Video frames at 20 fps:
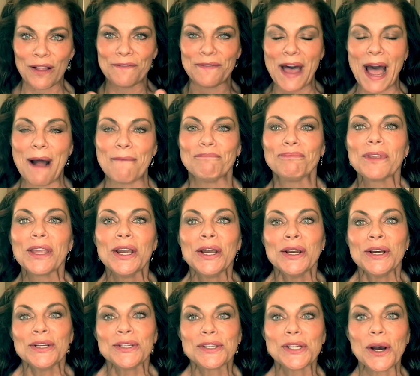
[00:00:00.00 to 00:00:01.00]
that.
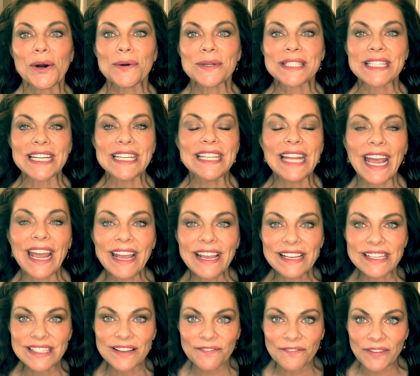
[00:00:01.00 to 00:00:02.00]
So
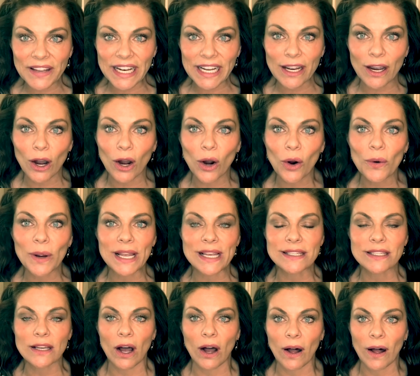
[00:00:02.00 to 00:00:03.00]
today's video
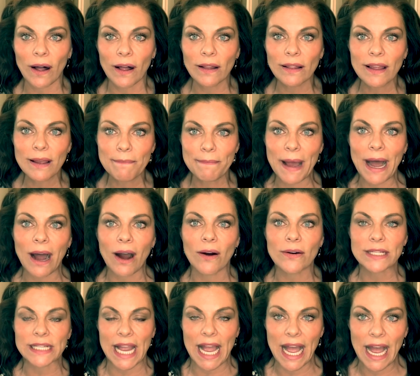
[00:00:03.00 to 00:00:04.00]
is all about
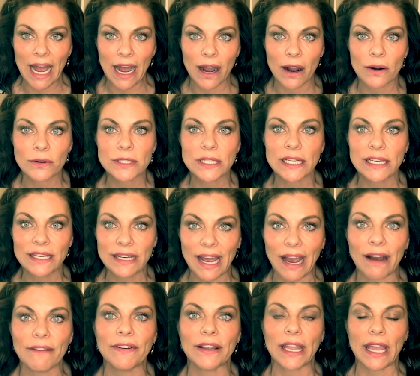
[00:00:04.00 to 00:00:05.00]
how to
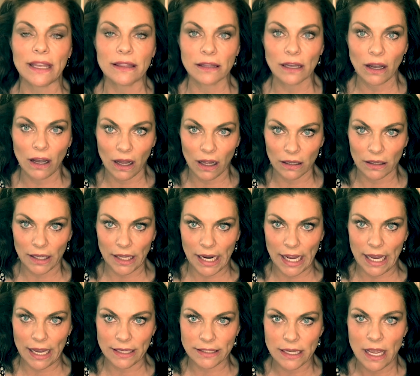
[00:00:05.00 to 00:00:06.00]
navigate the
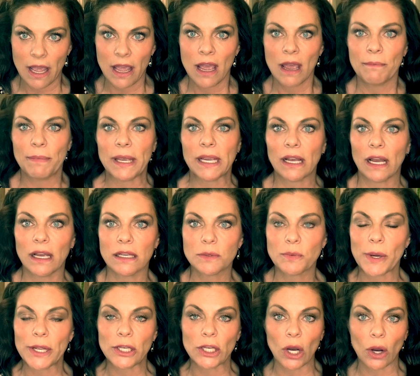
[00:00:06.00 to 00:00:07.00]
holidays because
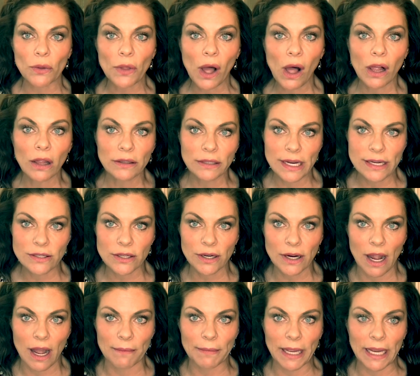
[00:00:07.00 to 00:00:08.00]
we know the holidays are
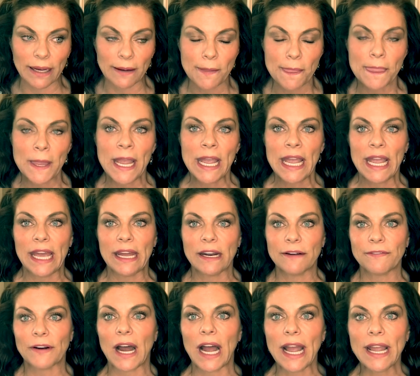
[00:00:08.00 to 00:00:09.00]
coming. And if
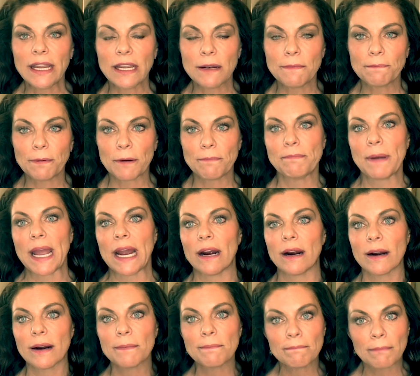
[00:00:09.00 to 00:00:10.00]
I can
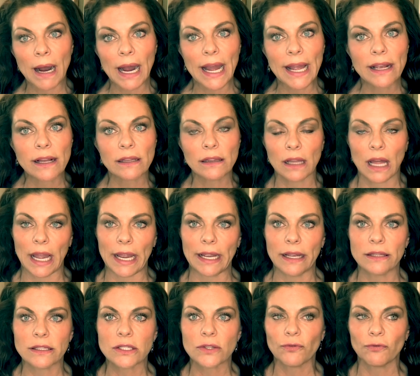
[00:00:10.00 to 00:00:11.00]
prepare my
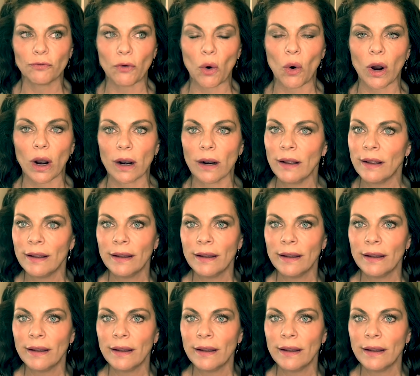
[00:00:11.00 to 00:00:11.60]
clients for